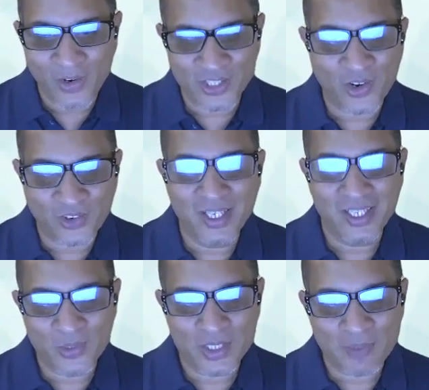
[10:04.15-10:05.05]
or it's not
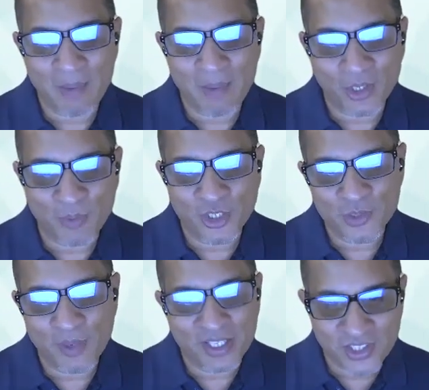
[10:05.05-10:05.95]
related to a spam house
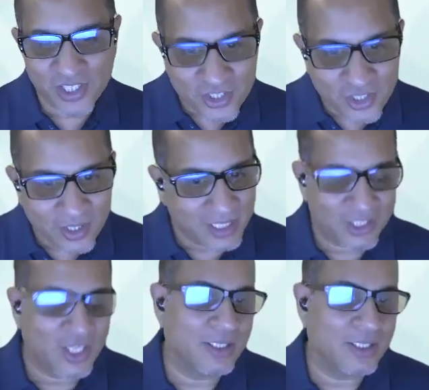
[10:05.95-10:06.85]
bounce message,
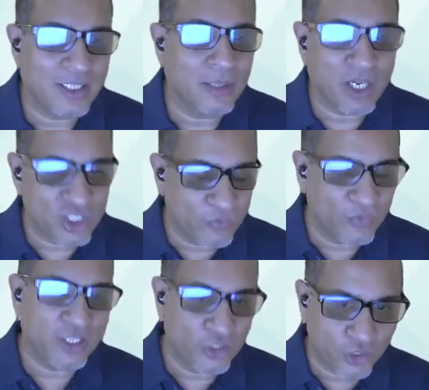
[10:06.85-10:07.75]
there's nothing much
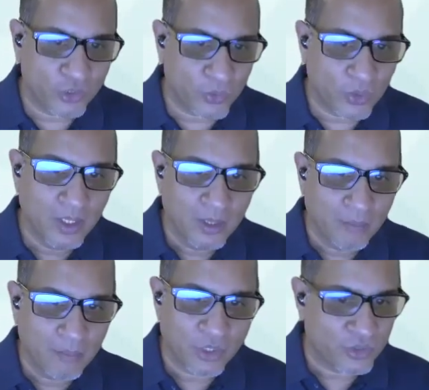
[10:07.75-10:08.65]
we can do,
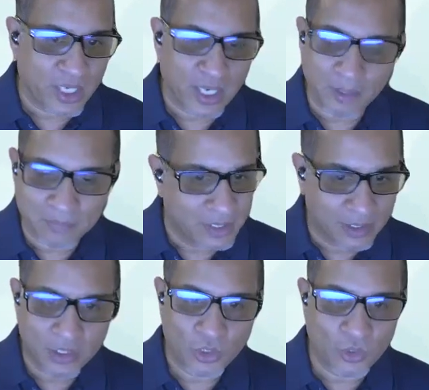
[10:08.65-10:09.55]
because
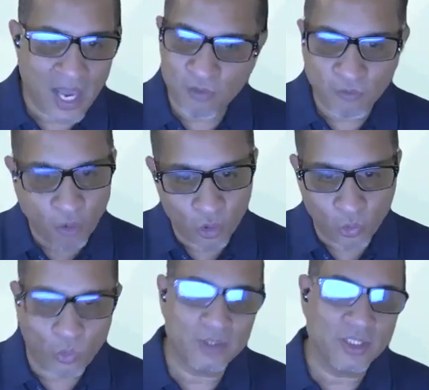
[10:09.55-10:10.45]
you'll have to
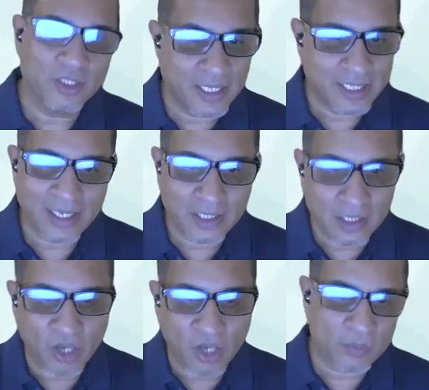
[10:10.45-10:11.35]
follow the link
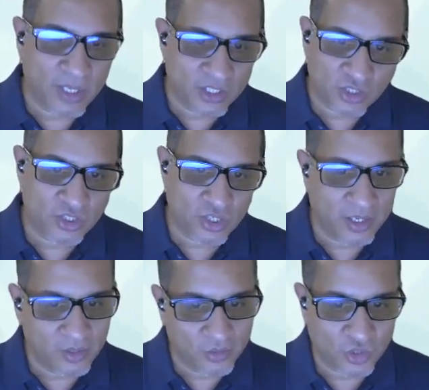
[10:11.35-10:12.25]
in the bounce message
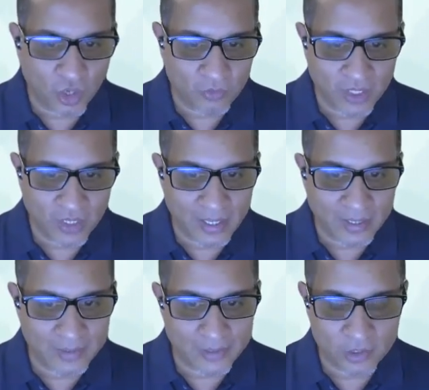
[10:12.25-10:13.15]
and resolve it.
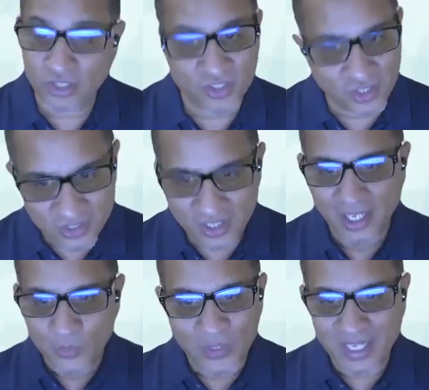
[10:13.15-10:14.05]
And trust us,
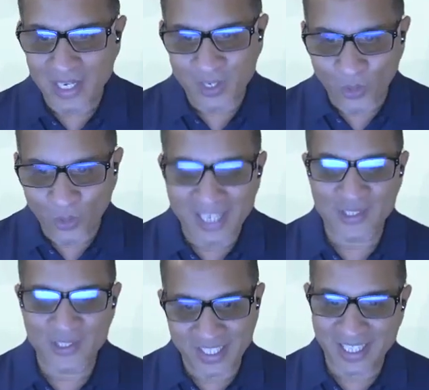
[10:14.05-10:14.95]
we get all
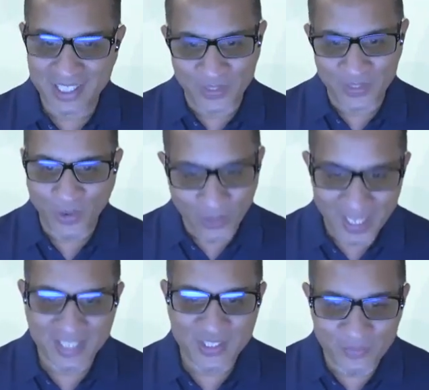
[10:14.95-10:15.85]
kinds of tickets with
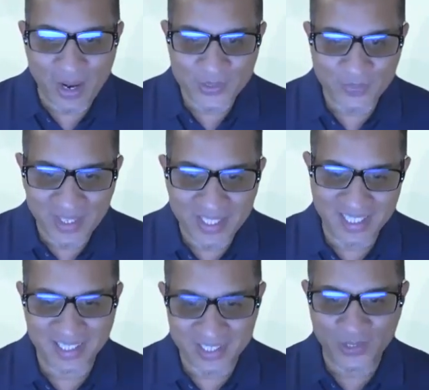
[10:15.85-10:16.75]
all kinds of bounce
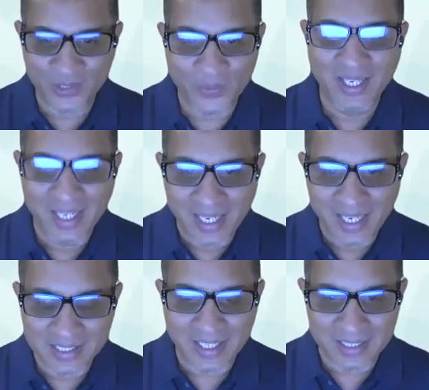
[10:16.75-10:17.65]
messages. So
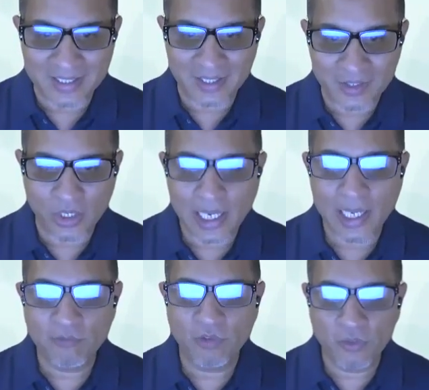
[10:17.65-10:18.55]
it's really
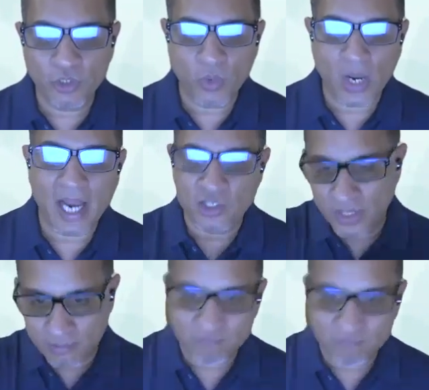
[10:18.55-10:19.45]
helpful if you
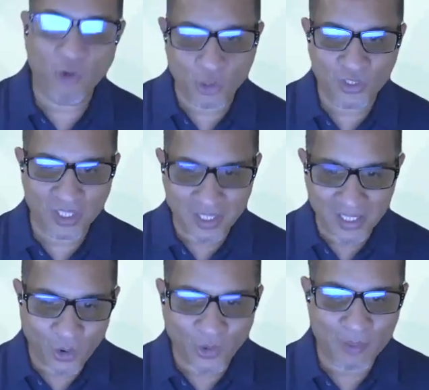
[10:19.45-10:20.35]
actually follow the
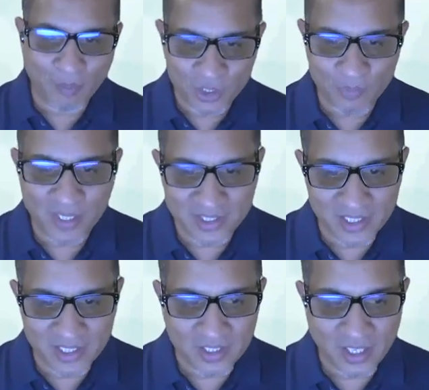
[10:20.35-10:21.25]
link on the bounce
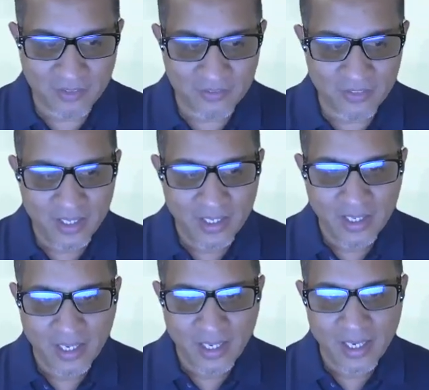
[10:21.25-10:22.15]
message itself.
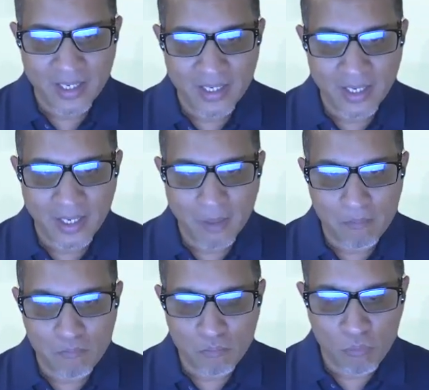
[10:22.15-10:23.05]
And
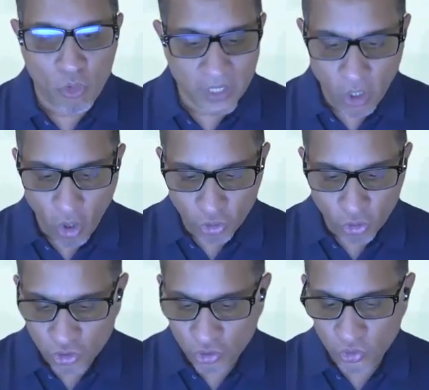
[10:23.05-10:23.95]
moving
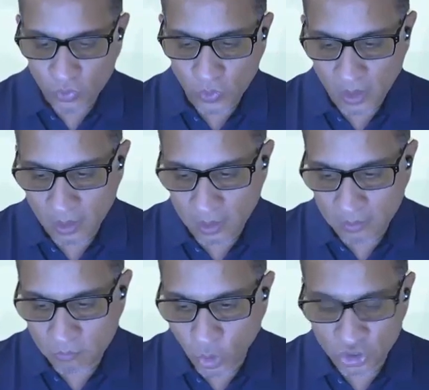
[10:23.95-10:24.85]
on to
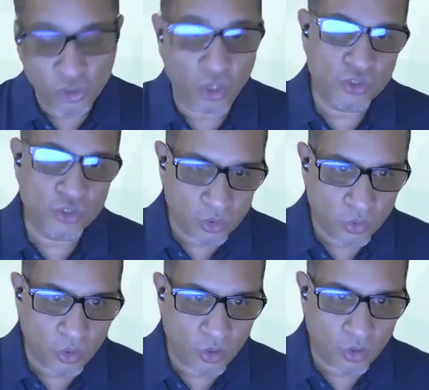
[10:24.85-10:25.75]
what not to
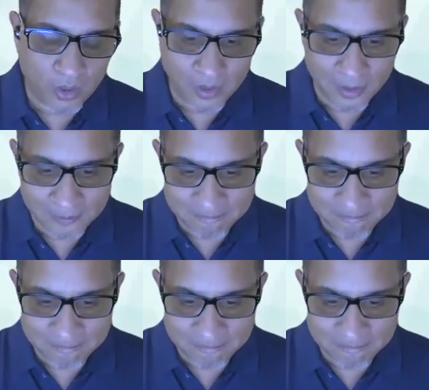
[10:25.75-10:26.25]
do, or